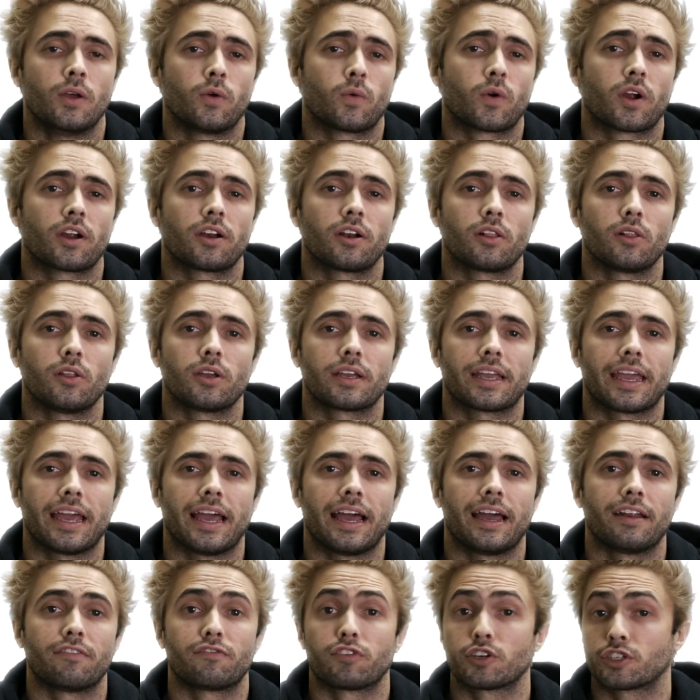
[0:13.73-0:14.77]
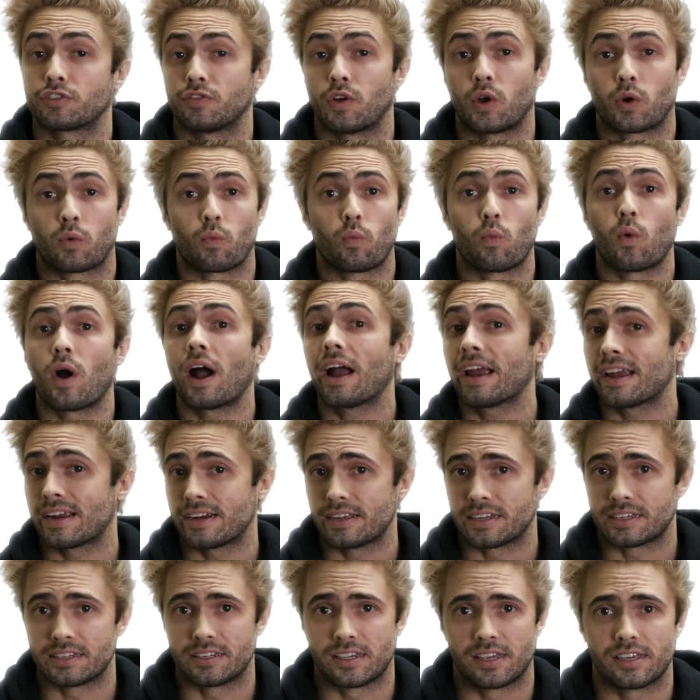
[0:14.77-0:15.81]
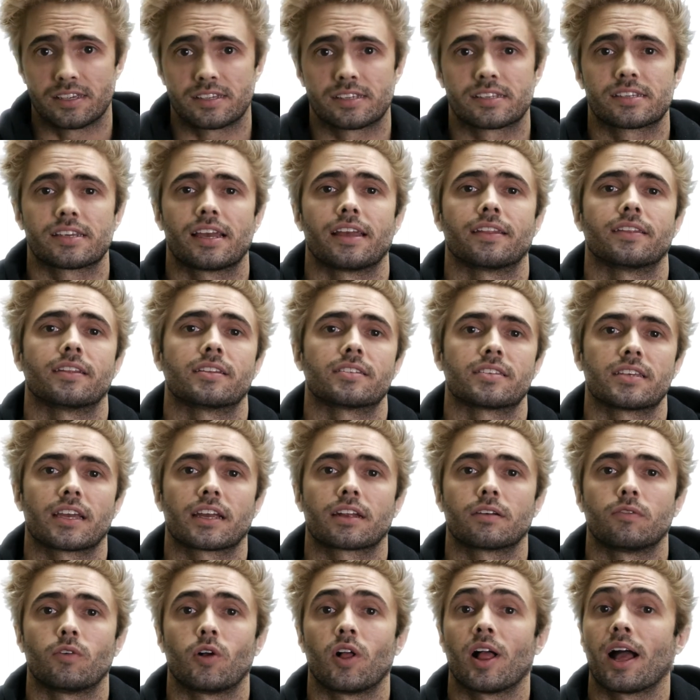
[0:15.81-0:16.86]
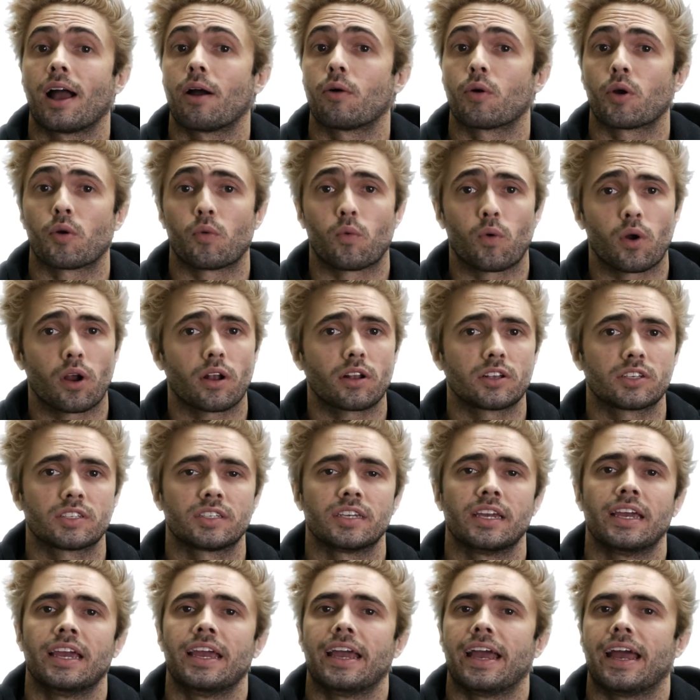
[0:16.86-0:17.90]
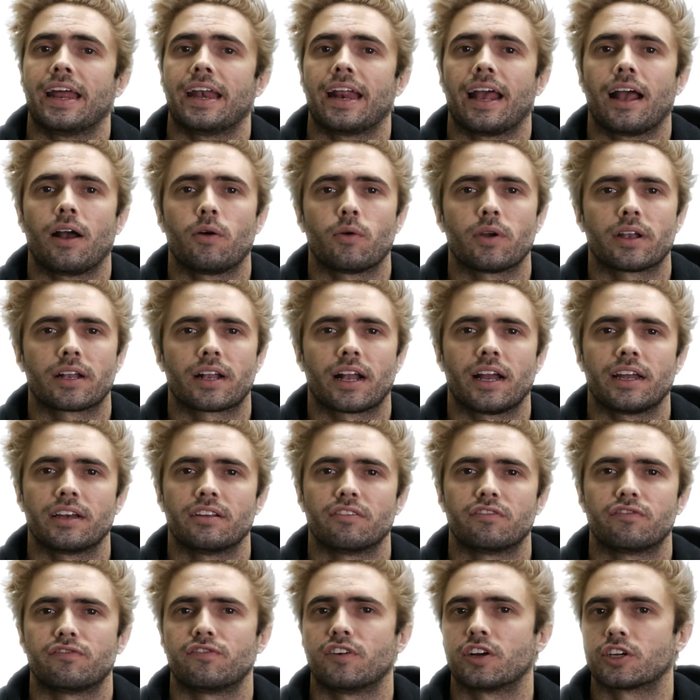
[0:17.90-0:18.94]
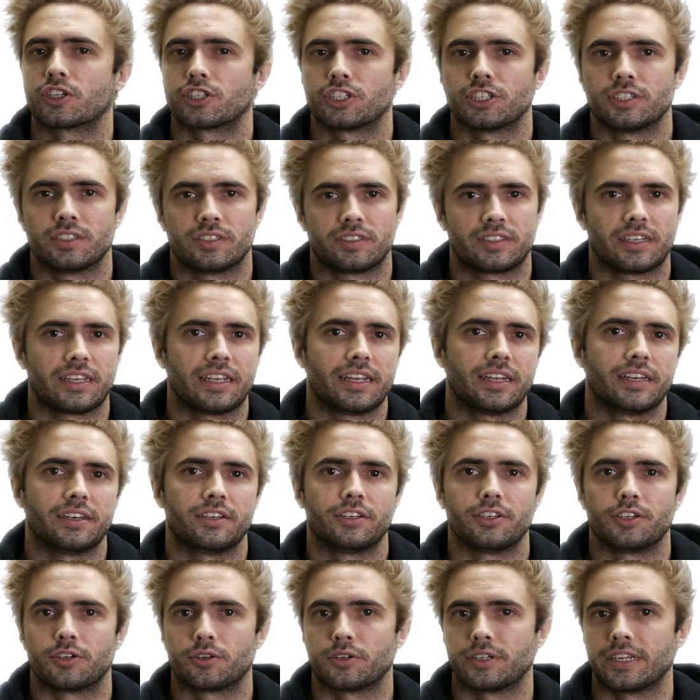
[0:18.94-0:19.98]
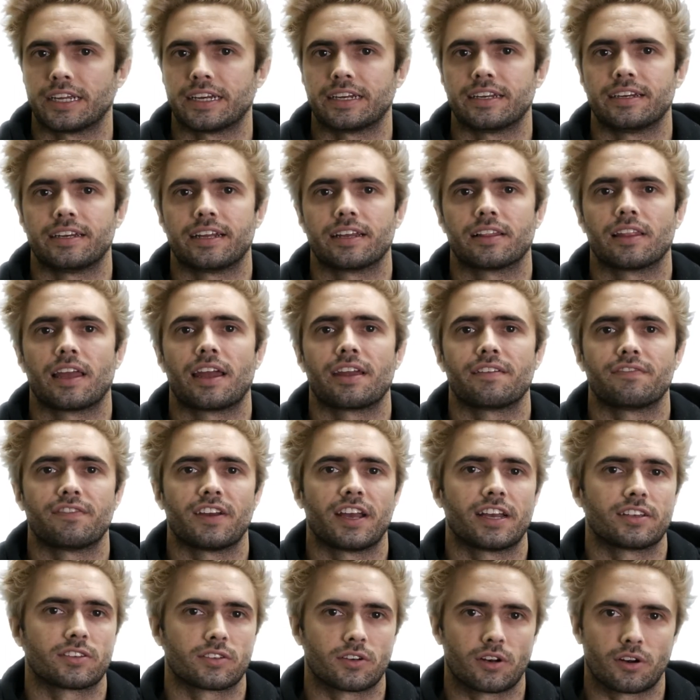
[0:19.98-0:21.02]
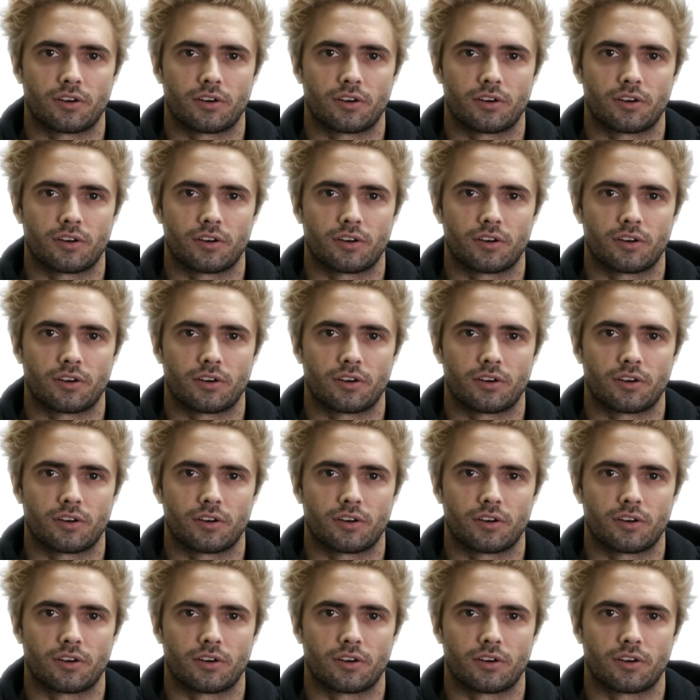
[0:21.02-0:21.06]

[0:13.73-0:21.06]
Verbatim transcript: We're going to look at, first of all, why it exists, and then second of all, how it works and how it kind of functions in your day-to-day life as an